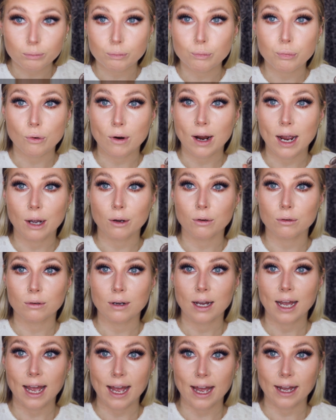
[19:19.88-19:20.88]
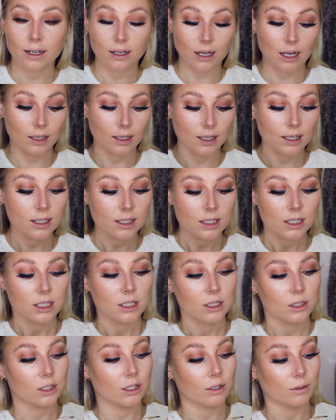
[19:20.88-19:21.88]
brow hair colour.
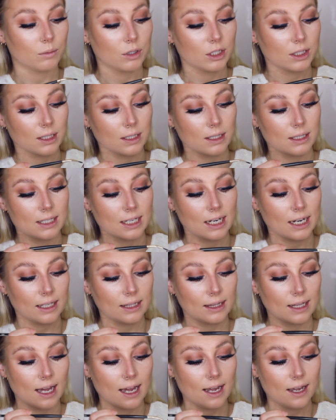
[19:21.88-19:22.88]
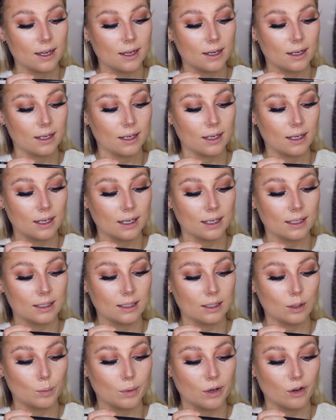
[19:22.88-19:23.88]
So I'm just going to take that and a
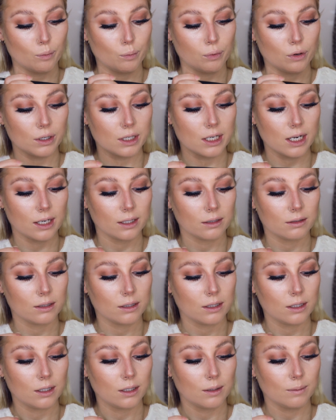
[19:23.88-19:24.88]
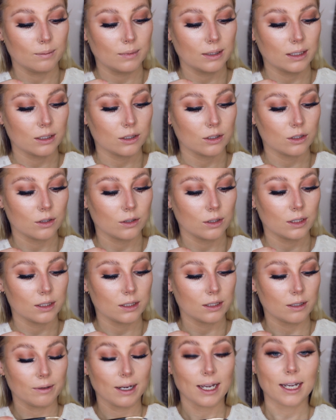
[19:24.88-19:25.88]
little bit of product, making sure there's
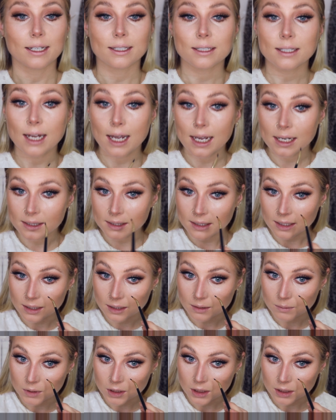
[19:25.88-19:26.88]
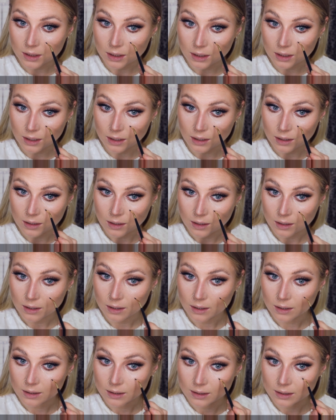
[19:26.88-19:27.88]
no excess, and I'm just going to
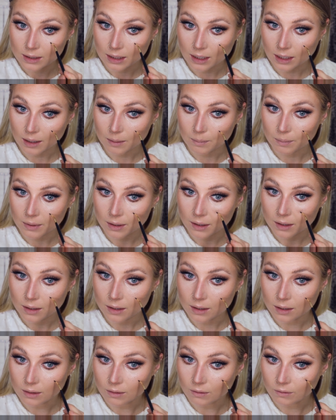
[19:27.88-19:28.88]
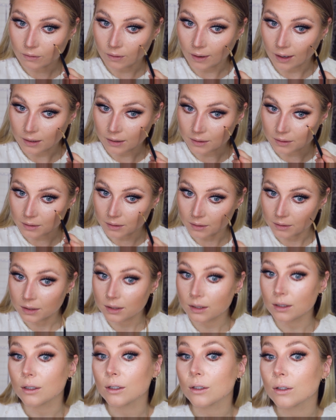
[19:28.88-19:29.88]
dab freckles
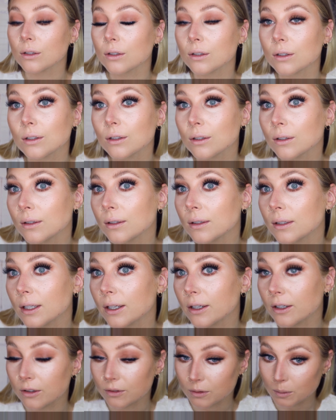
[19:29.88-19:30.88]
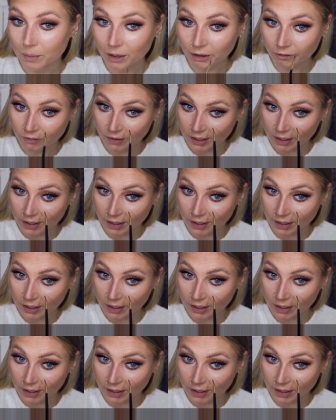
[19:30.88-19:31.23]
all over my